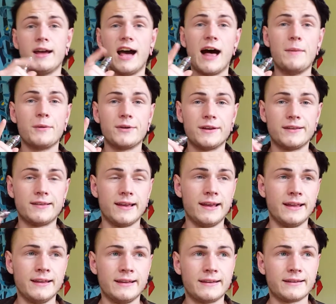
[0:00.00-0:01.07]
I'm going to
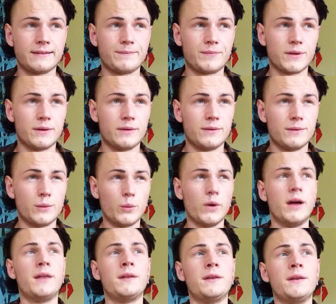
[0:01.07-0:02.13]
take
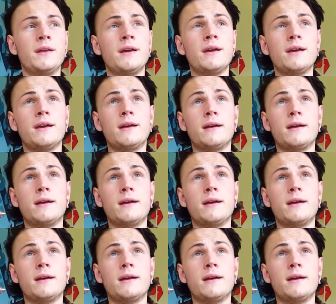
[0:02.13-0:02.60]
one